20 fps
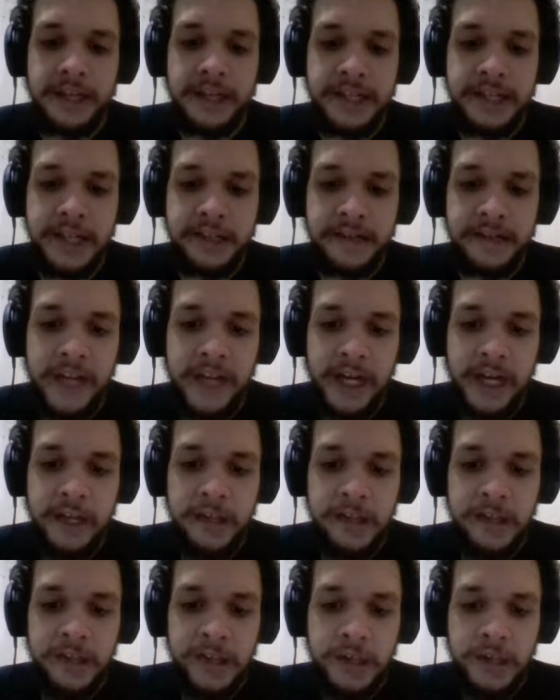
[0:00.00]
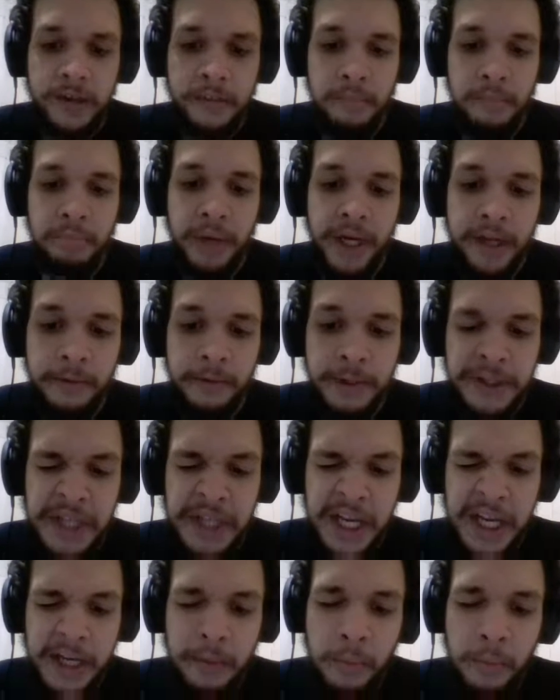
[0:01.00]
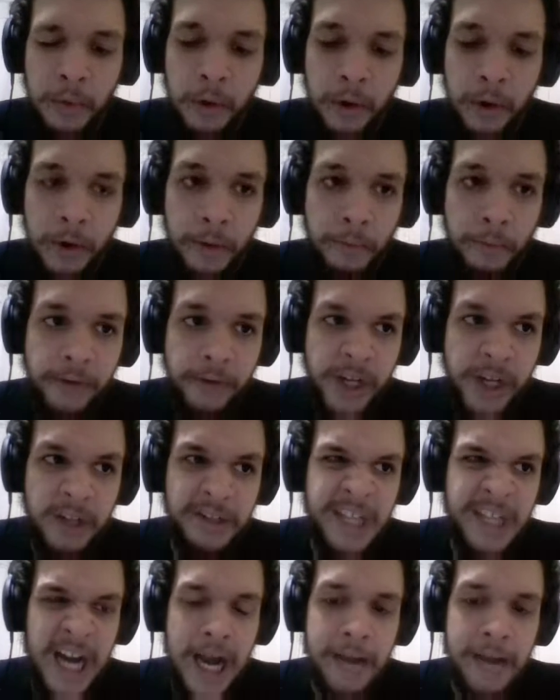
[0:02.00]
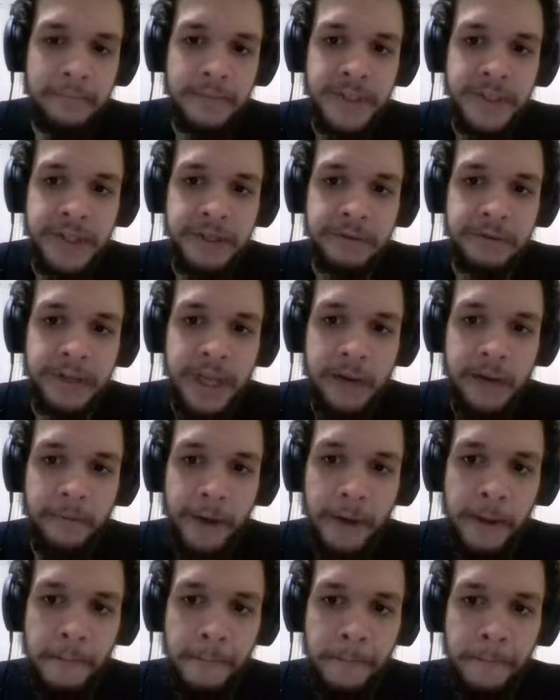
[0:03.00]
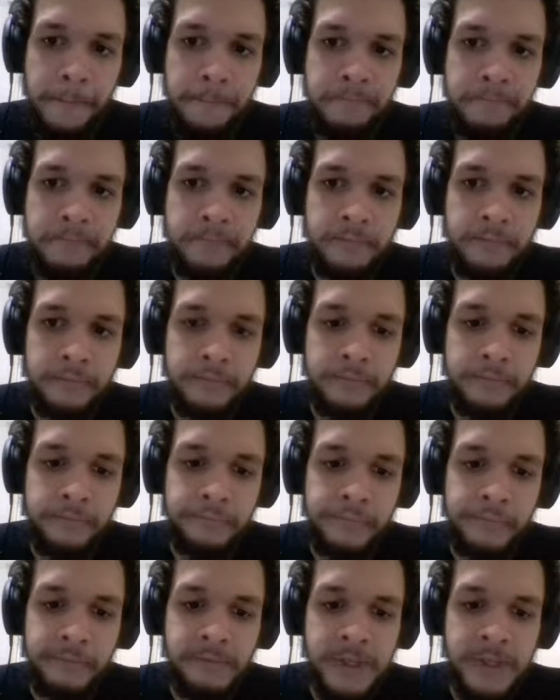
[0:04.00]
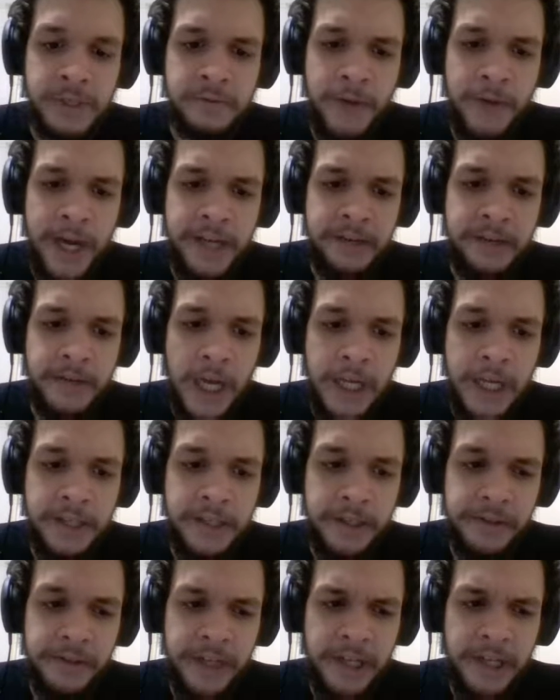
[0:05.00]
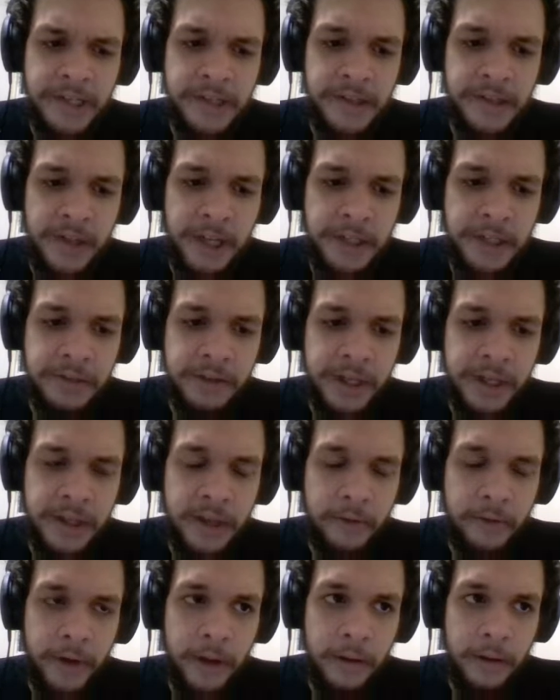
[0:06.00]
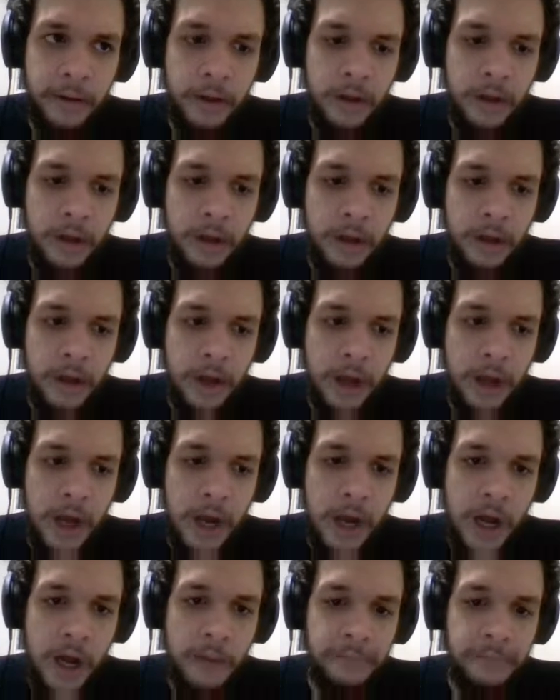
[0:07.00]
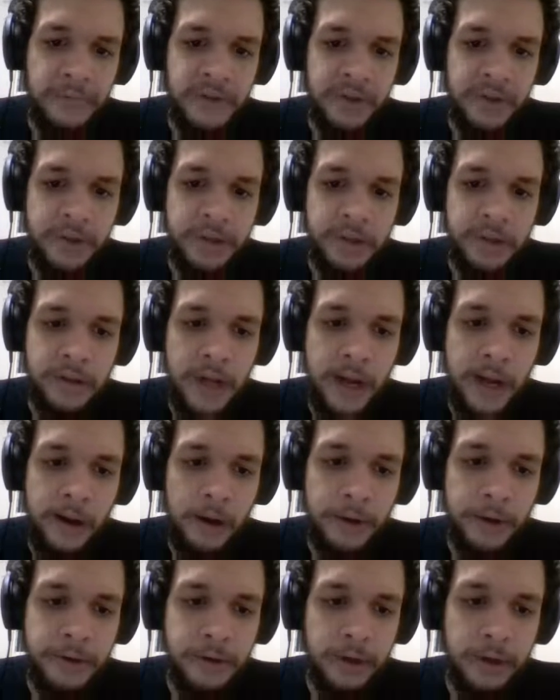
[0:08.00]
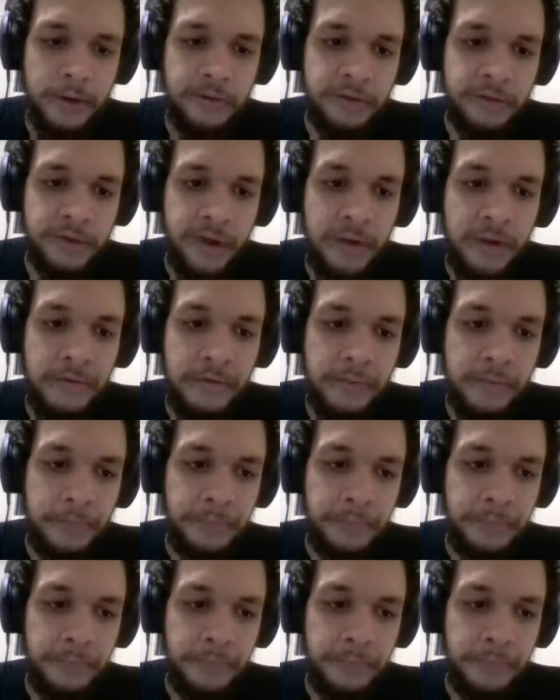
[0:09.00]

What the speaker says: intensive, that is, but it will take more real time to do it that way, which is why I dislike doing it that way. So you just let all your triggers resolve.